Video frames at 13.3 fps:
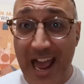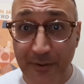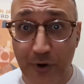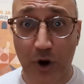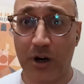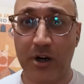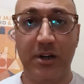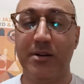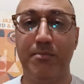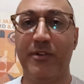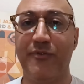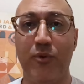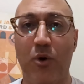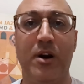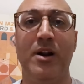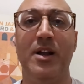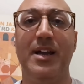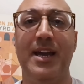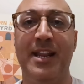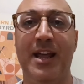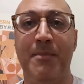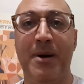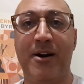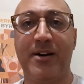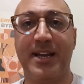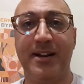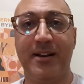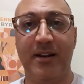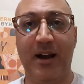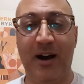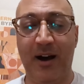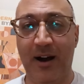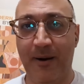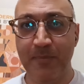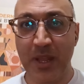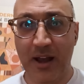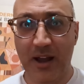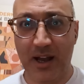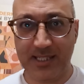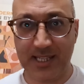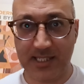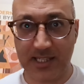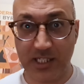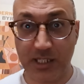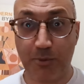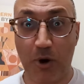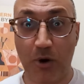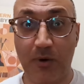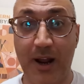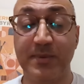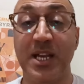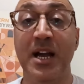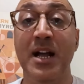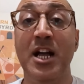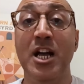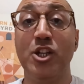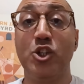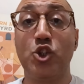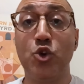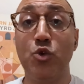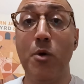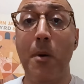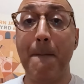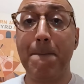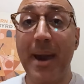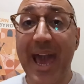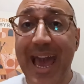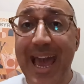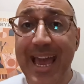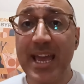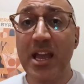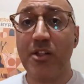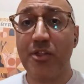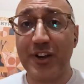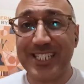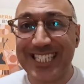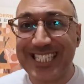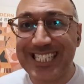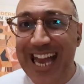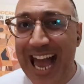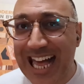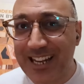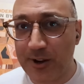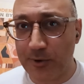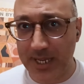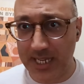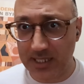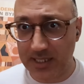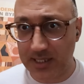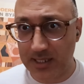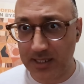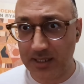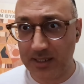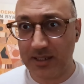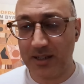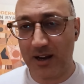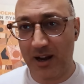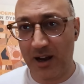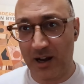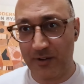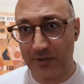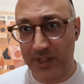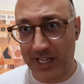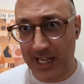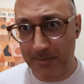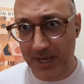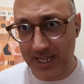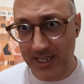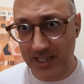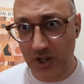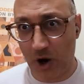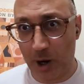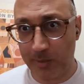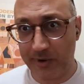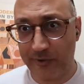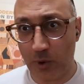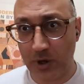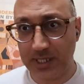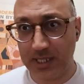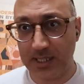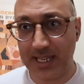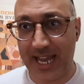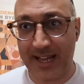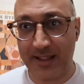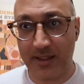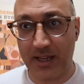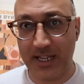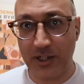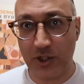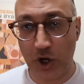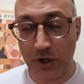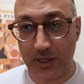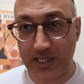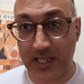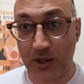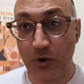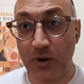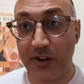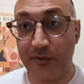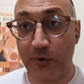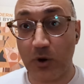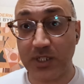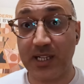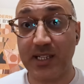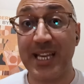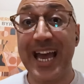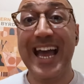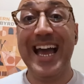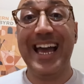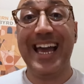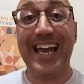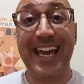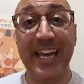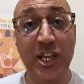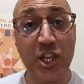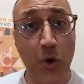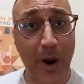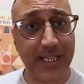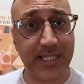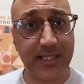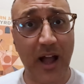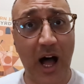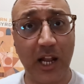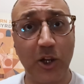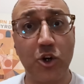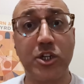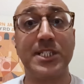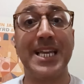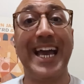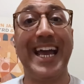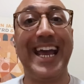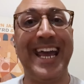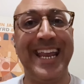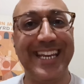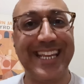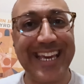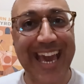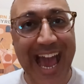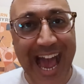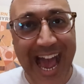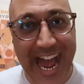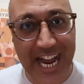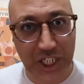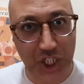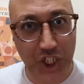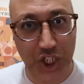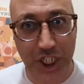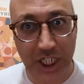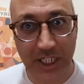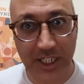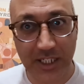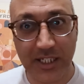ever before in American assistance programs, to pay the salaries of the Lebanese armed forces and the internal security forces in U.S. dollars in cash,